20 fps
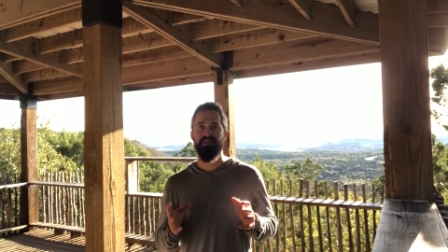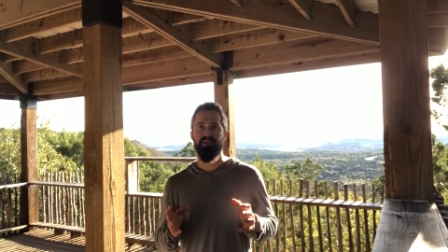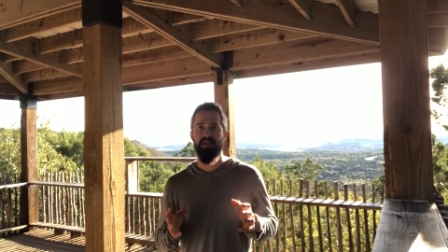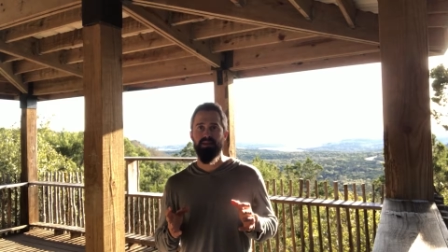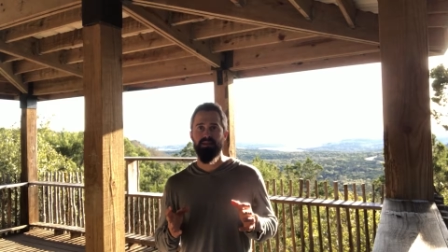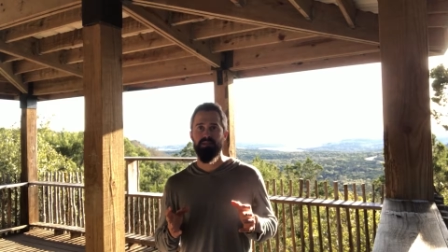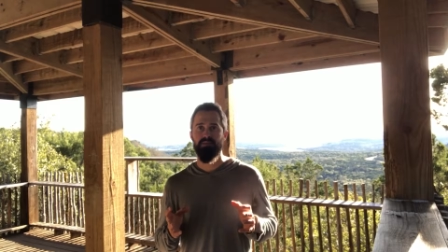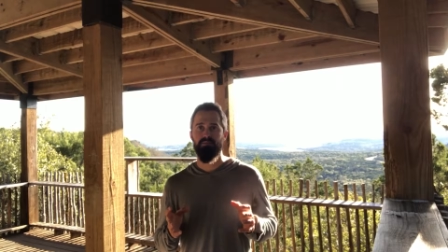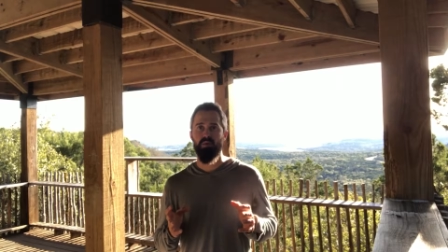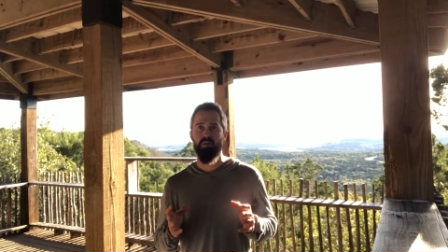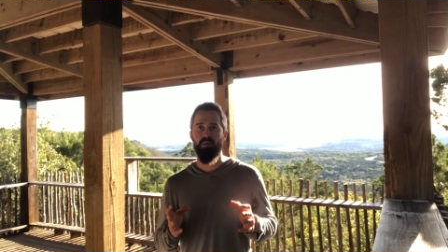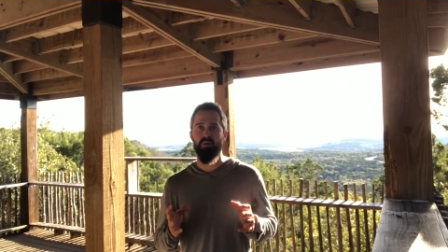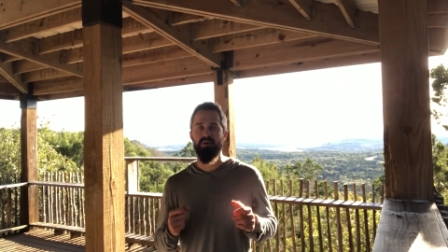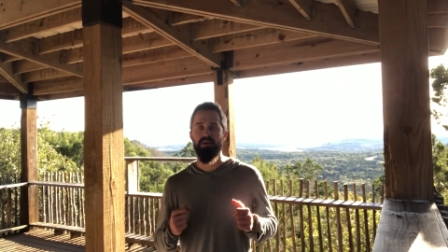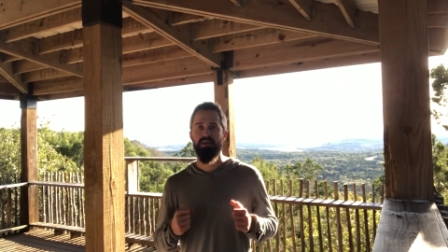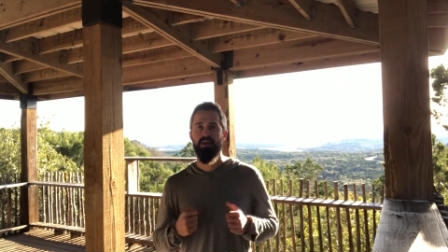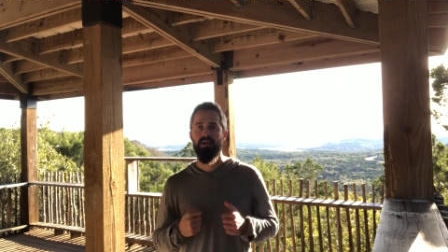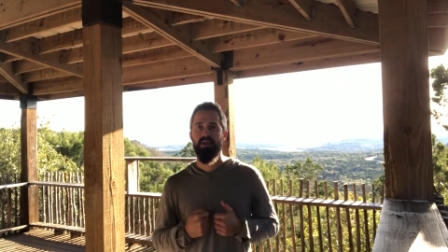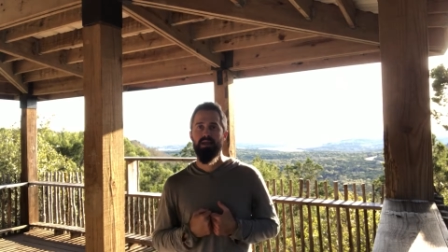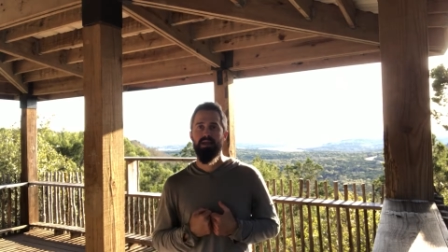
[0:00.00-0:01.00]
in that
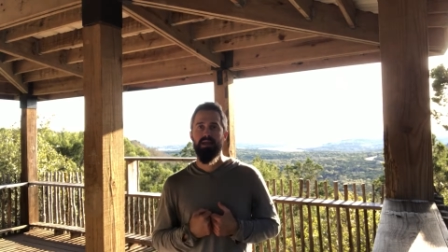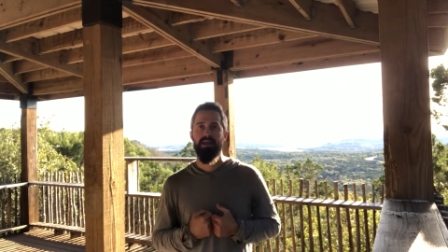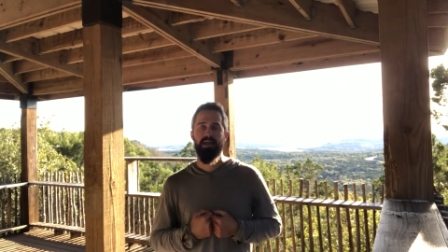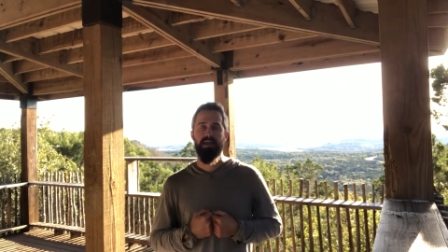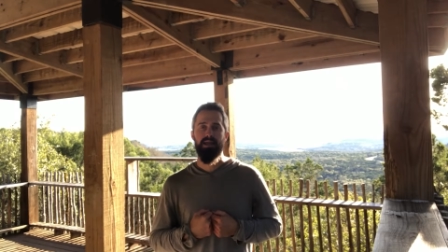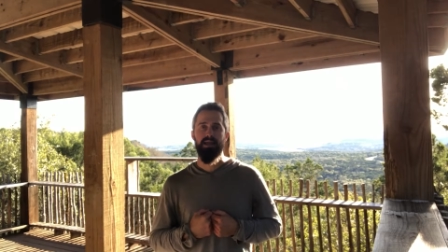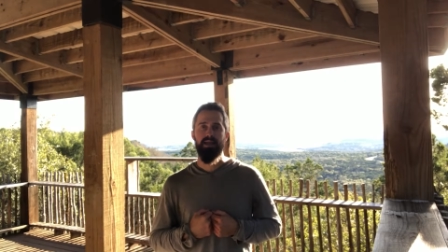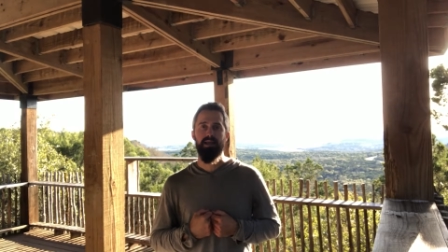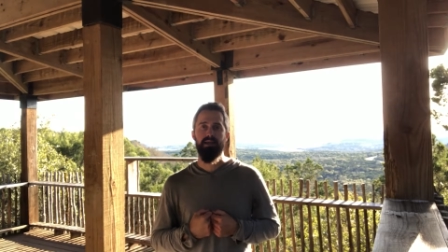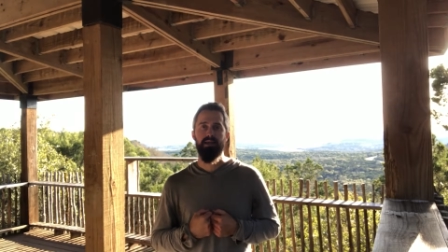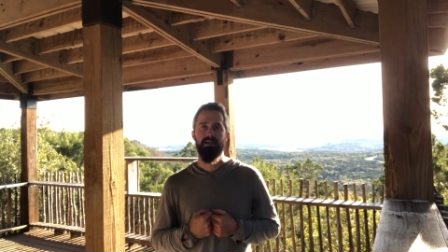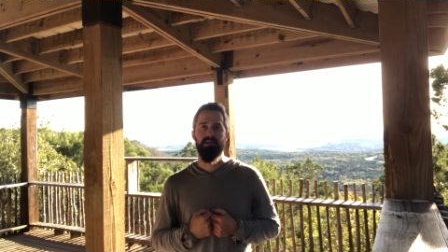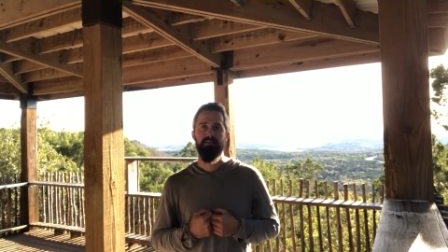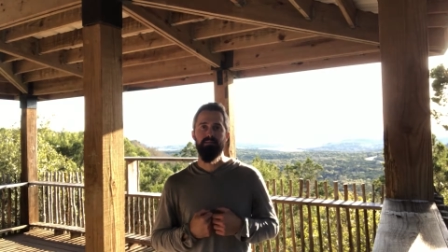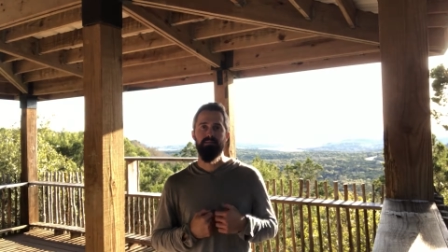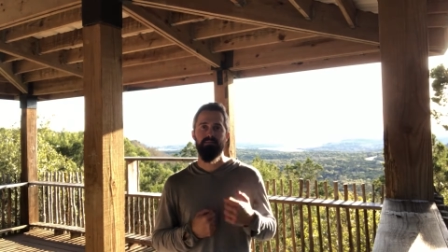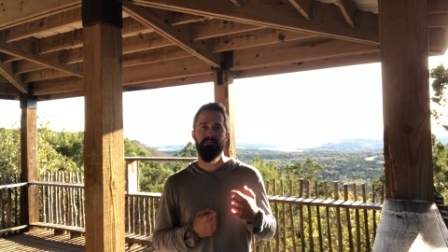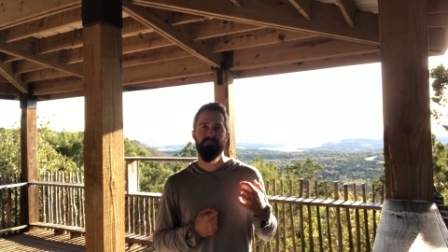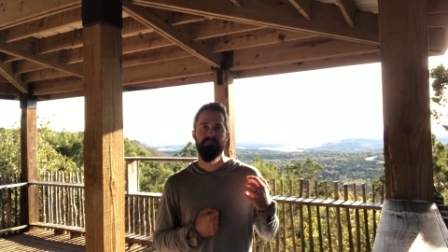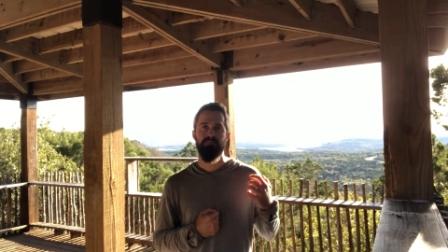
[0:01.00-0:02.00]
sport,
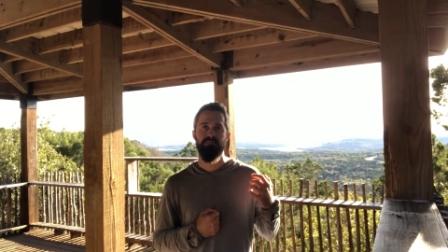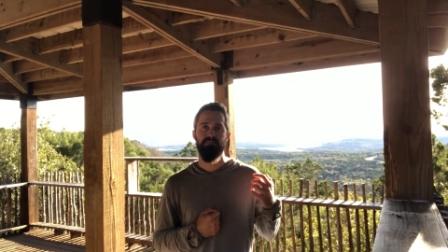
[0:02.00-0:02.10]
and